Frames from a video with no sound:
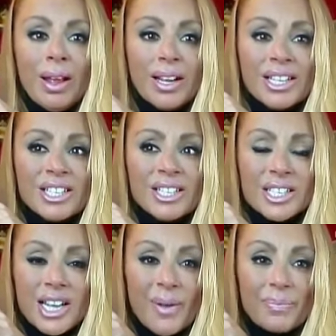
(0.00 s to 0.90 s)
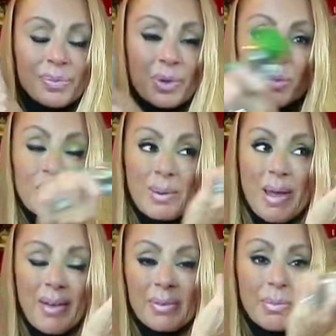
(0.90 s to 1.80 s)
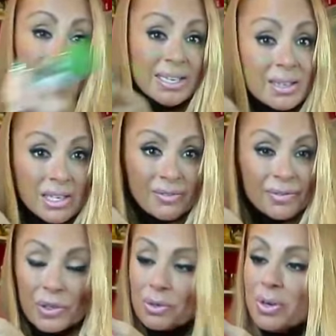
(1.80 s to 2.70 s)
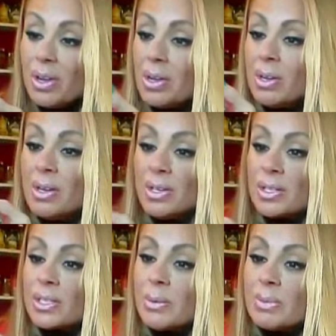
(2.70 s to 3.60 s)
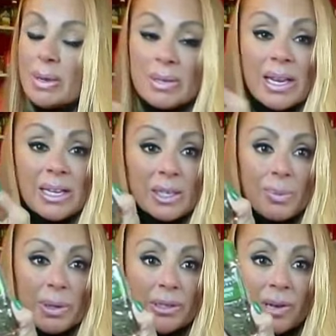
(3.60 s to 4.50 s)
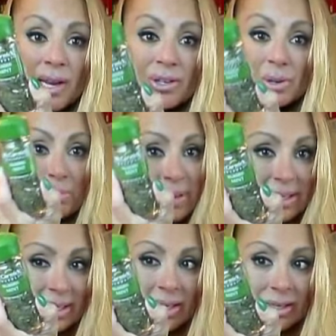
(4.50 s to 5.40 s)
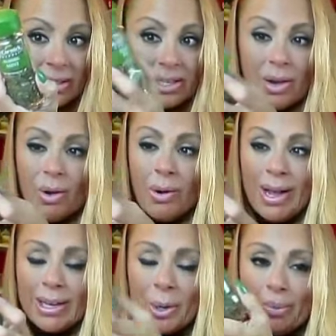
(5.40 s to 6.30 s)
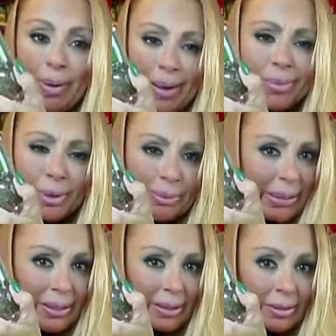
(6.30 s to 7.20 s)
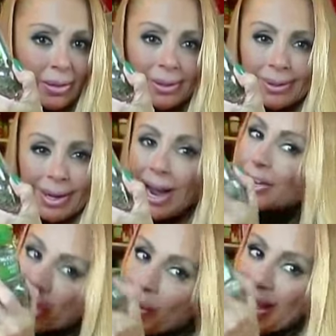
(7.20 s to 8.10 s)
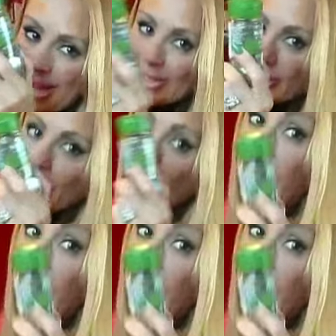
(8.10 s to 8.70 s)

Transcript: Because when I'm having my Indian food, sometimes I like to put a little extra mint in it. So I had to go buy more mint. I know I had some.